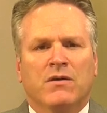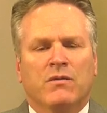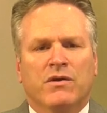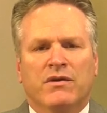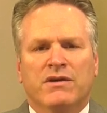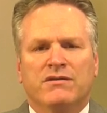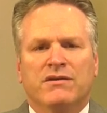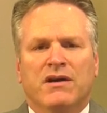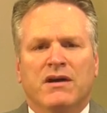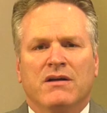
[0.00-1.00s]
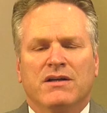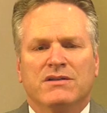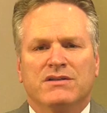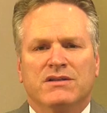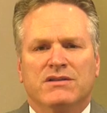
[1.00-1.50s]
We are entering the holiday
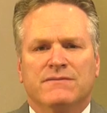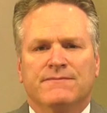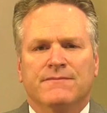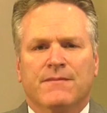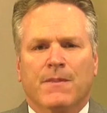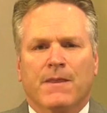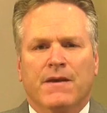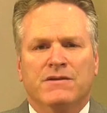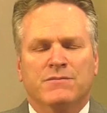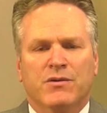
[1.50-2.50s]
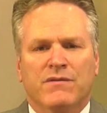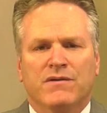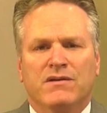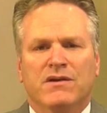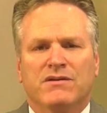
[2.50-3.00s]
season. It's
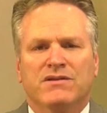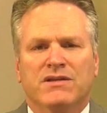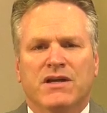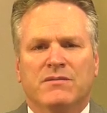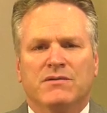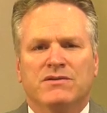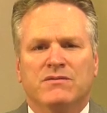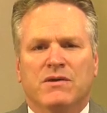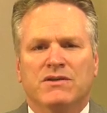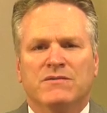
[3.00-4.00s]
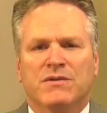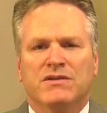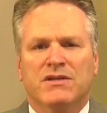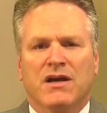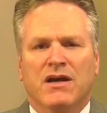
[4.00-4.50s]
perfectly understandable to want to
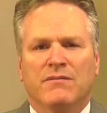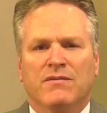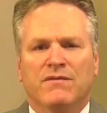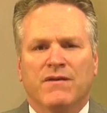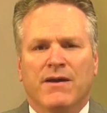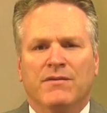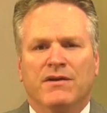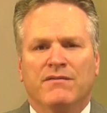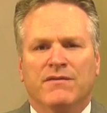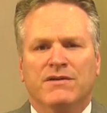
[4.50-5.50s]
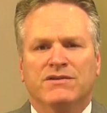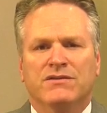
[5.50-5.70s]
spend time with family and friends